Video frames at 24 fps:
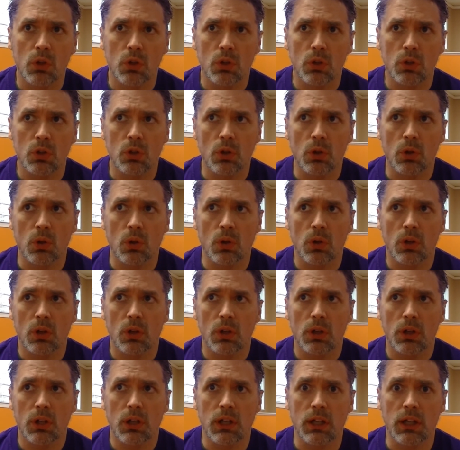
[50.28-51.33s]
you know,
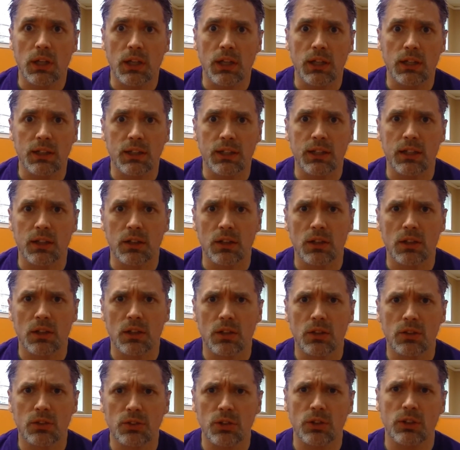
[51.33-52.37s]
and
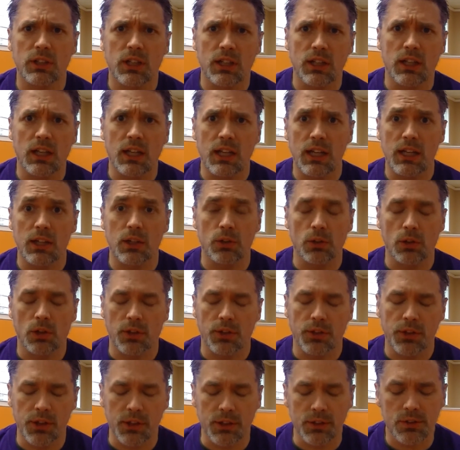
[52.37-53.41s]
start to get a handle on
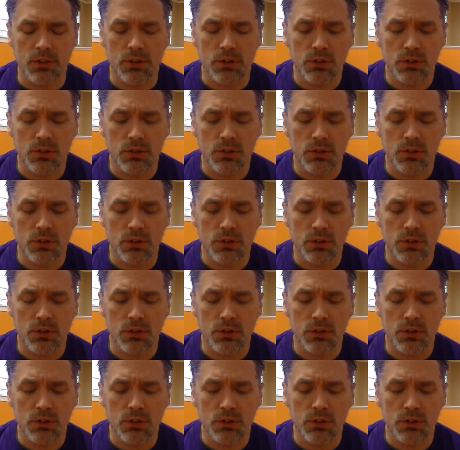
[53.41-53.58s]
things.